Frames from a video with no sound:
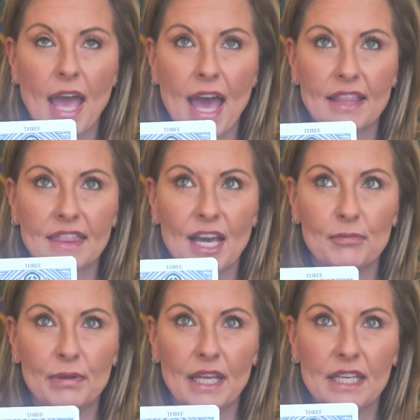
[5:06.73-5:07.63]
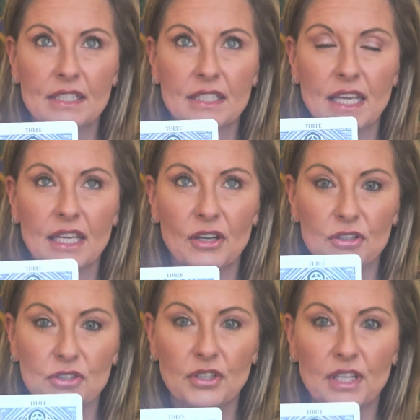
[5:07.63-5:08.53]
at that place in
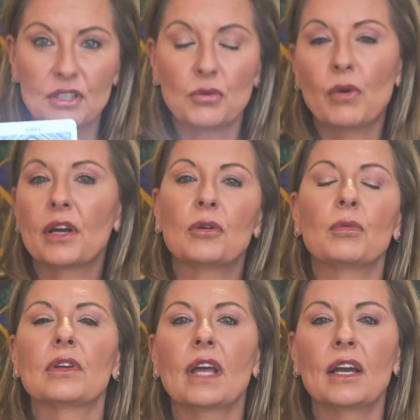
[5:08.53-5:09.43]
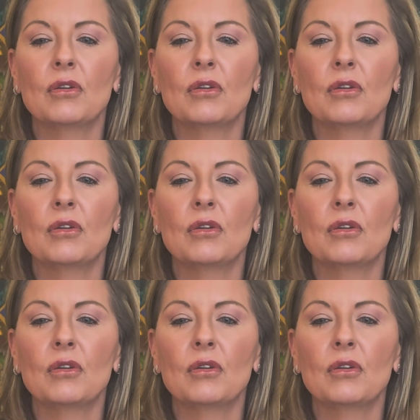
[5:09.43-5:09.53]
our journeys where we're like,